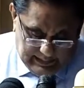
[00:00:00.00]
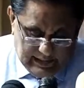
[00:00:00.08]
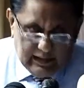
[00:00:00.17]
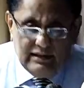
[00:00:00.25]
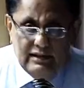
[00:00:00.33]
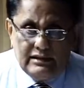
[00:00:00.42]

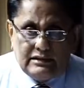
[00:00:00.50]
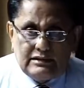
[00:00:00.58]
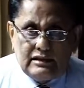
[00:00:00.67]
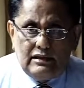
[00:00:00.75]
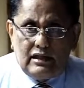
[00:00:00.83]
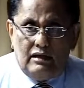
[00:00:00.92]
In these
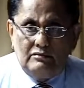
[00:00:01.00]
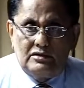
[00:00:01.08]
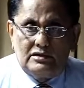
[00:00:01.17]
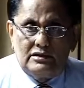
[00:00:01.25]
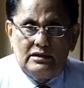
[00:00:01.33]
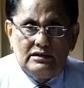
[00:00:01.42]

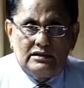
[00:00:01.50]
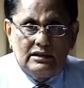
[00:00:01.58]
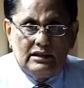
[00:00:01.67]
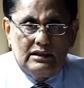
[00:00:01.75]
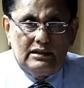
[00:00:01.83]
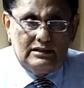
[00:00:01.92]

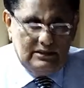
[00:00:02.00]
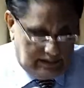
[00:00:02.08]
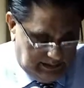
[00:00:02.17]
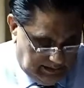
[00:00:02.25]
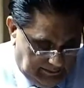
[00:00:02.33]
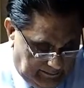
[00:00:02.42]
circumstances,